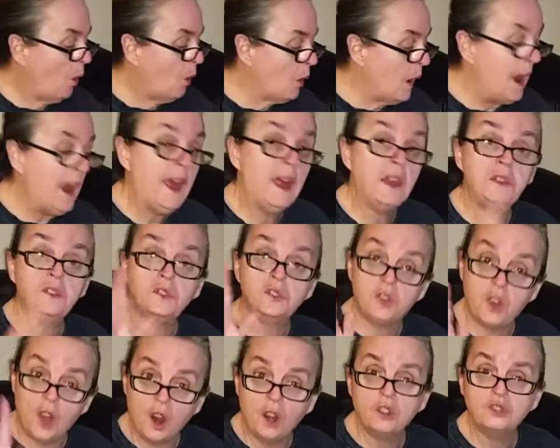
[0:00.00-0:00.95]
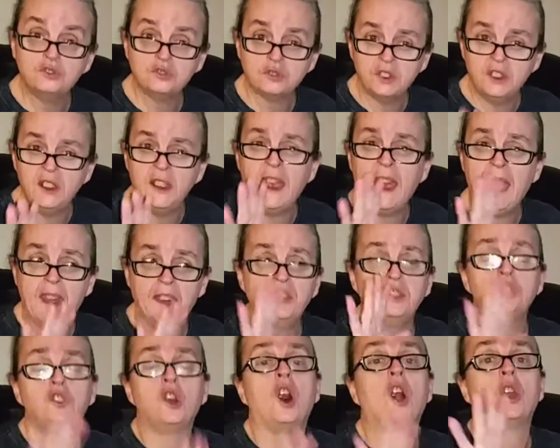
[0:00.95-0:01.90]
Oh, and Dollar Tree
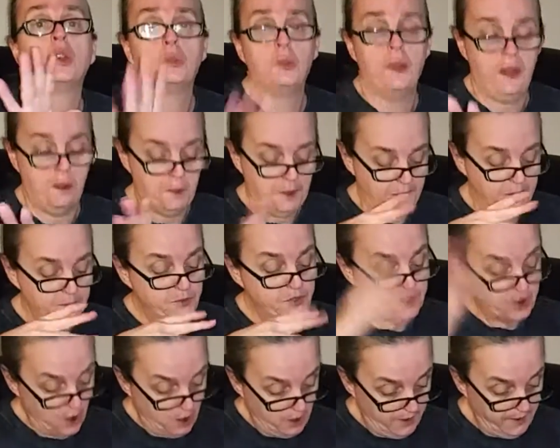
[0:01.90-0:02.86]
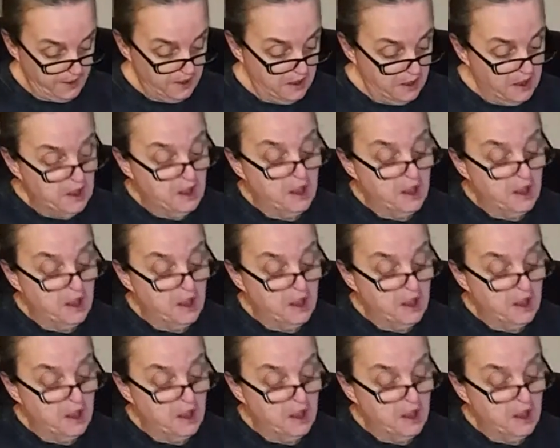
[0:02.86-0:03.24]
and Dollarama. Sorry,